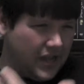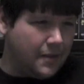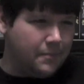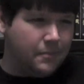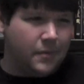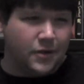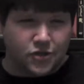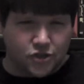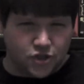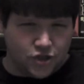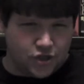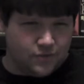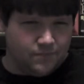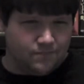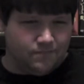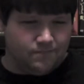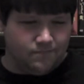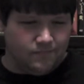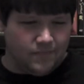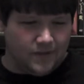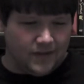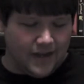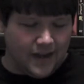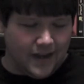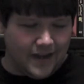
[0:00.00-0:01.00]
not much
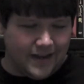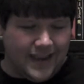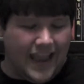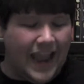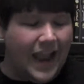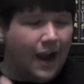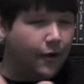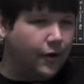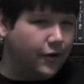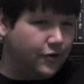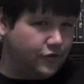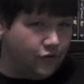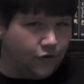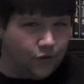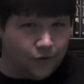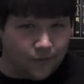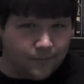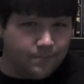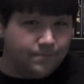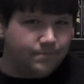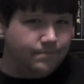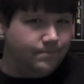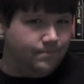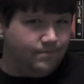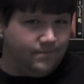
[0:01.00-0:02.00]

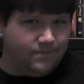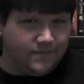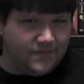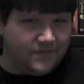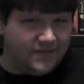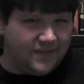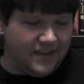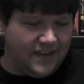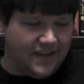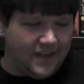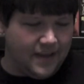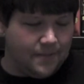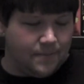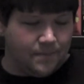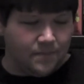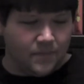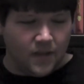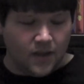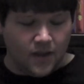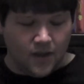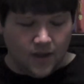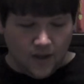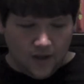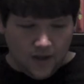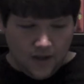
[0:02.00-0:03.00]
character to him.
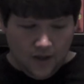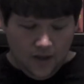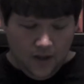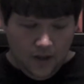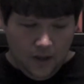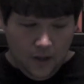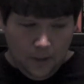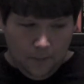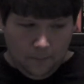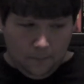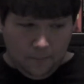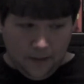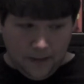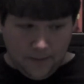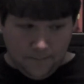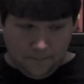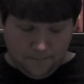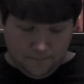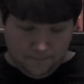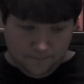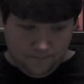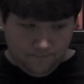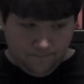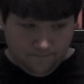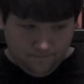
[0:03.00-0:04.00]

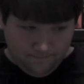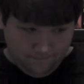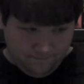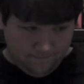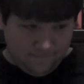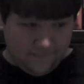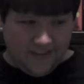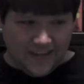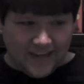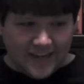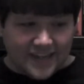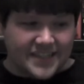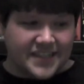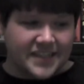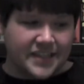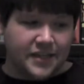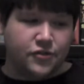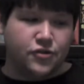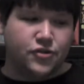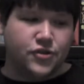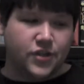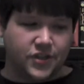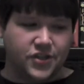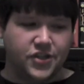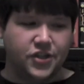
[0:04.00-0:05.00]
But it is an
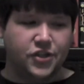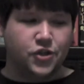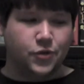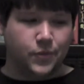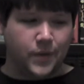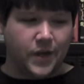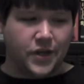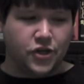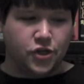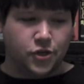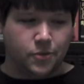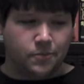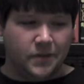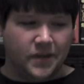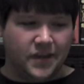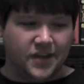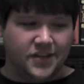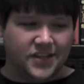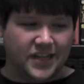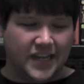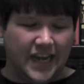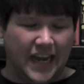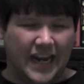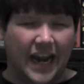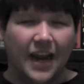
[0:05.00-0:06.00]
interesting situation
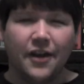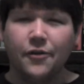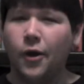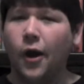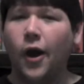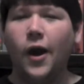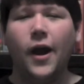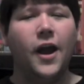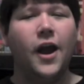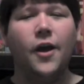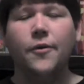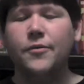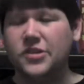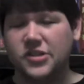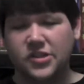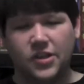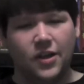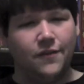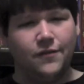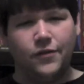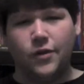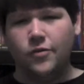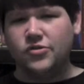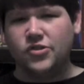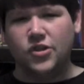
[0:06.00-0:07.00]
because, again, I always
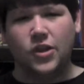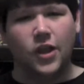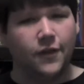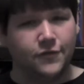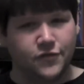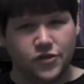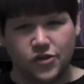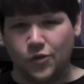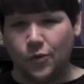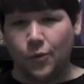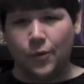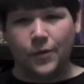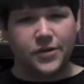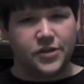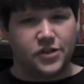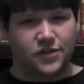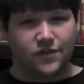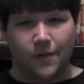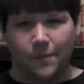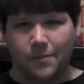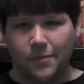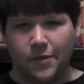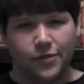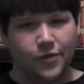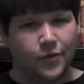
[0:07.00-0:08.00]
love those love stories
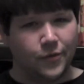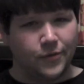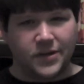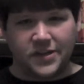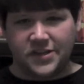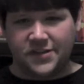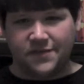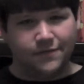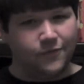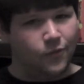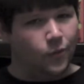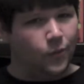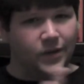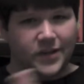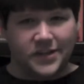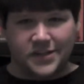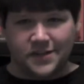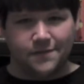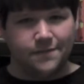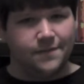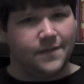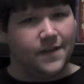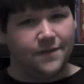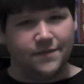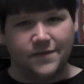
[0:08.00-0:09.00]
from the 30s and
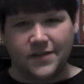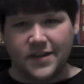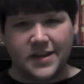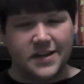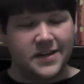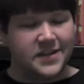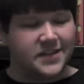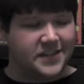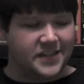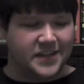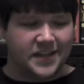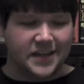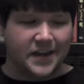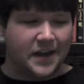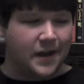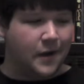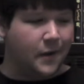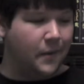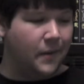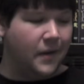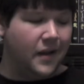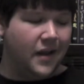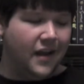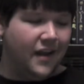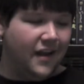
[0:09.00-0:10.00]
40s and 50s, you
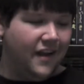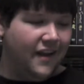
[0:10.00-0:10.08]
know.